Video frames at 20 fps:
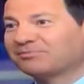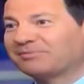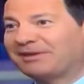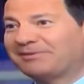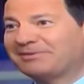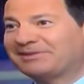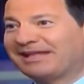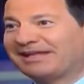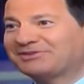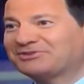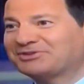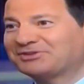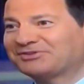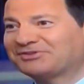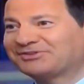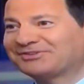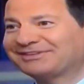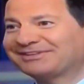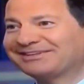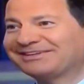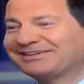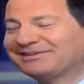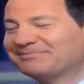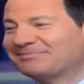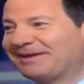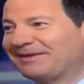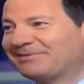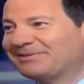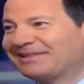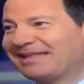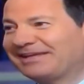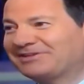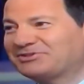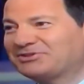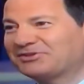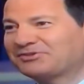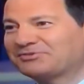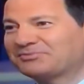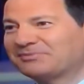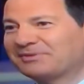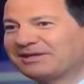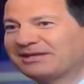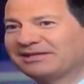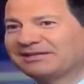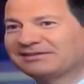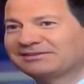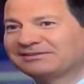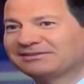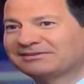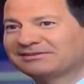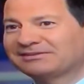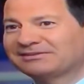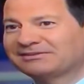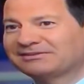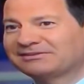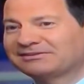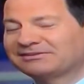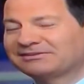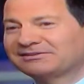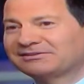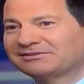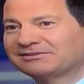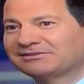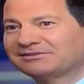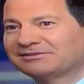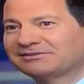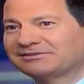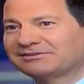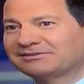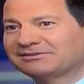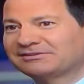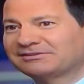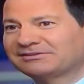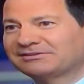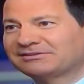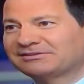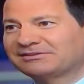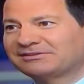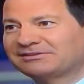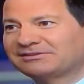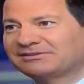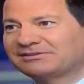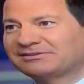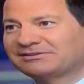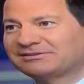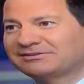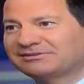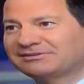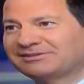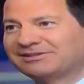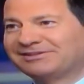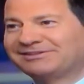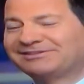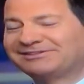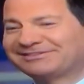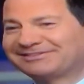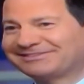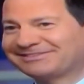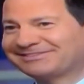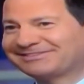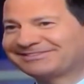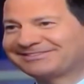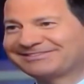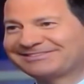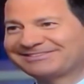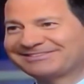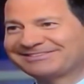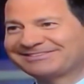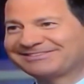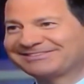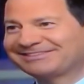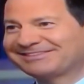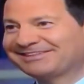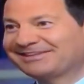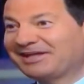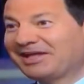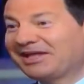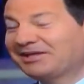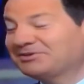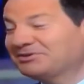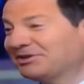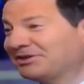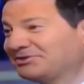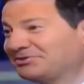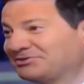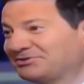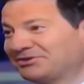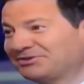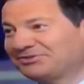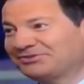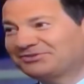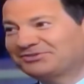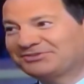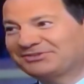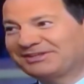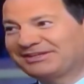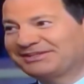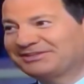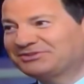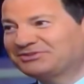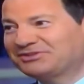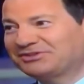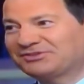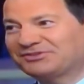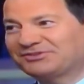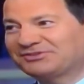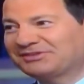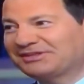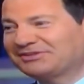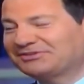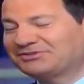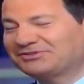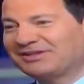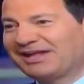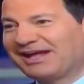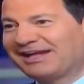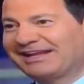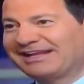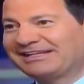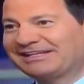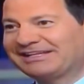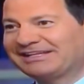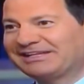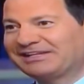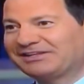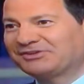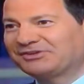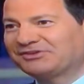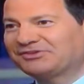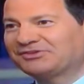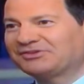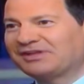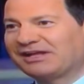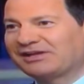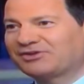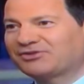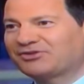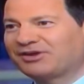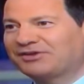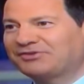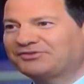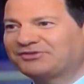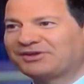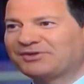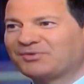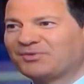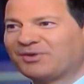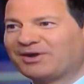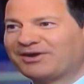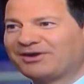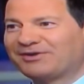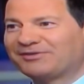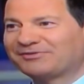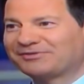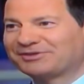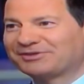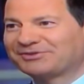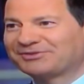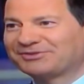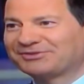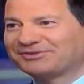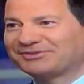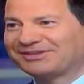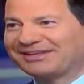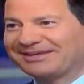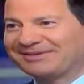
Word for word: old. Maybe, maybe that's just. What is wrong with your party? Uh, go ahead. Go ahead, Mark. Just, it's just, it's not, in, this is not cresting well for the Cruz